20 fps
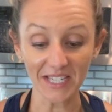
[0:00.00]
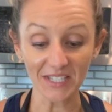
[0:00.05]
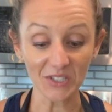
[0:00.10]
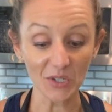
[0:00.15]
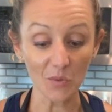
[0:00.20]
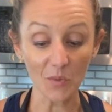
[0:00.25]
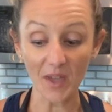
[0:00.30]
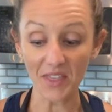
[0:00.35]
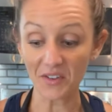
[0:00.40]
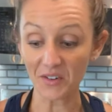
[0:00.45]
So
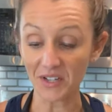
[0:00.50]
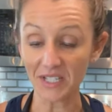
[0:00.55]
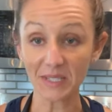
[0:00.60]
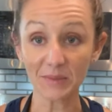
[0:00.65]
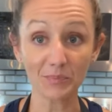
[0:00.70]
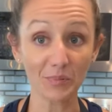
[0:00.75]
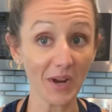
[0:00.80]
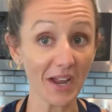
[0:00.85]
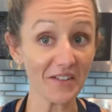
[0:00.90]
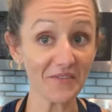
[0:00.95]
whether it's
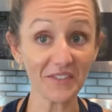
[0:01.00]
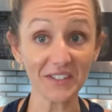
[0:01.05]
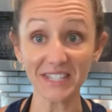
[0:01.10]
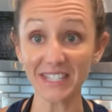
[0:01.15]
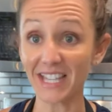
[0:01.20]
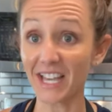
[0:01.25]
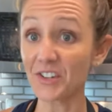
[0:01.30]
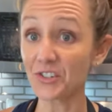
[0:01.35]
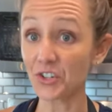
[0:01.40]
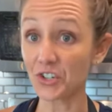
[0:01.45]
breakfast,
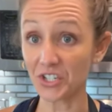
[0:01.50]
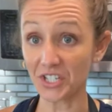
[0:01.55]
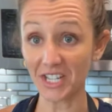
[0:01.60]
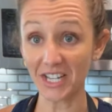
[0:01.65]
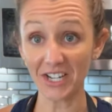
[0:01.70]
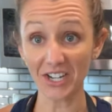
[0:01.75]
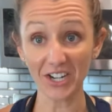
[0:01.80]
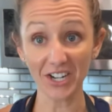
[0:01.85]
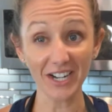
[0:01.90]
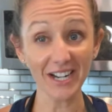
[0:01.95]
lunch, or
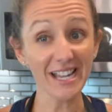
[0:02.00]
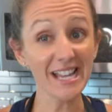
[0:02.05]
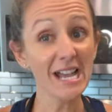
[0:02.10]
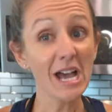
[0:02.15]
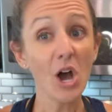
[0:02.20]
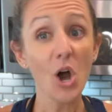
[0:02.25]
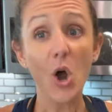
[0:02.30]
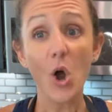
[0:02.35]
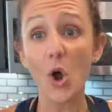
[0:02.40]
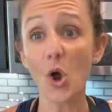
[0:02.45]
dinner,
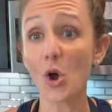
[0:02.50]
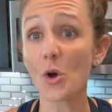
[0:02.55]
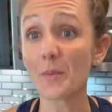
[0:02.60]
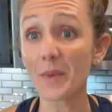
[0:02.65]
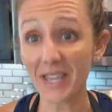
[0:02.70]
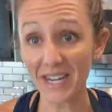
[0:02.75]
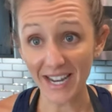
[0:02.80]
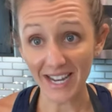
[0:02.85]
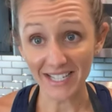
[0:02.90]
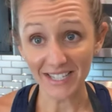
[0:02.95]

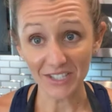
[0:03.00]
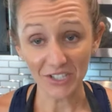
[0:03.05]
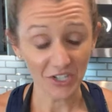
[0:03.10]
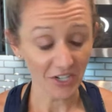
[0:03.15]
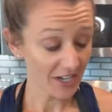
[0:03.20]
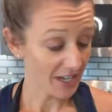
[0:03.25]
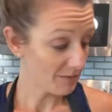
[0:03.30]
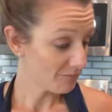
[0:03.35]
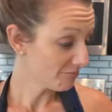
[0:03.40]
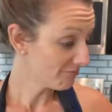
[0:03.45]
homemade ice
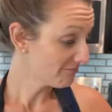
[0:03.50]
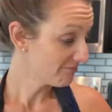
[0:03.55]
cream,